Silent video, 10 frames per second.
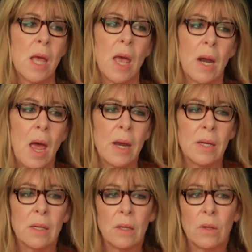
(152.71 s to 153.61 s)
And I
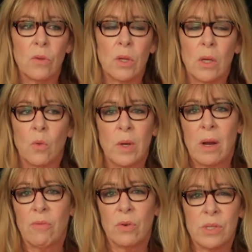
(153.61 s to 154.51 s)
didn't think we'd
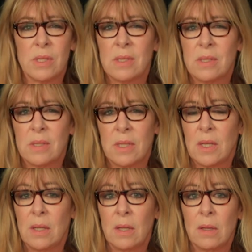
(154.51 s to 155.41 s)
ever
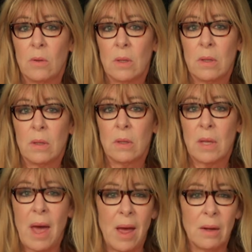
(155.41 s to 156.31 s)
seen
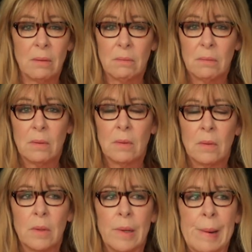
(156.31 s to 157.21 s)
that.
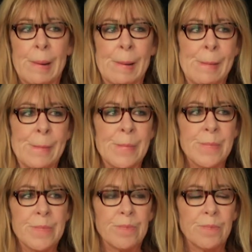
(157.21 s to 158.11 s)
Um,